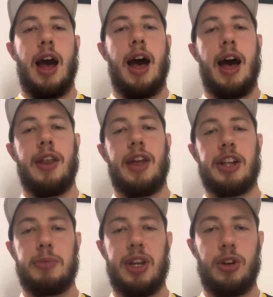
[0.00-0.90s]
and
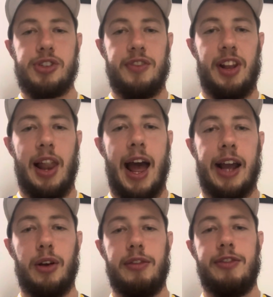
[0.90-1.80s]
that's because of the
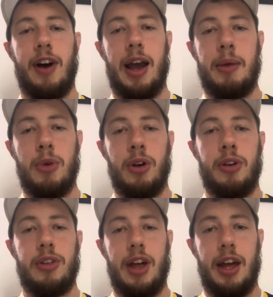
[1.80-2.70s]
lack of fiber
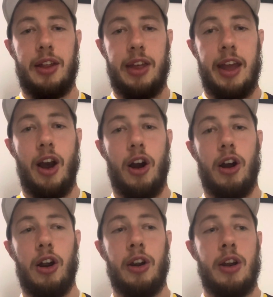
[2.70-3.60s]
that they
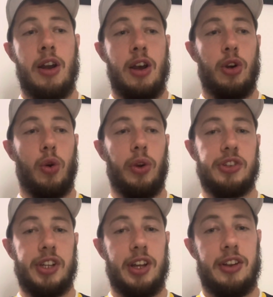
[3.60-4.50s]
are going
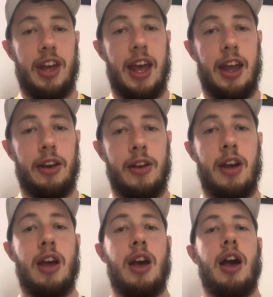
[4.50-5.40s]
to contain.
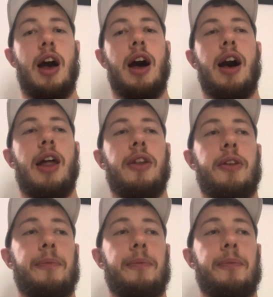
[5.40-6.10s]
And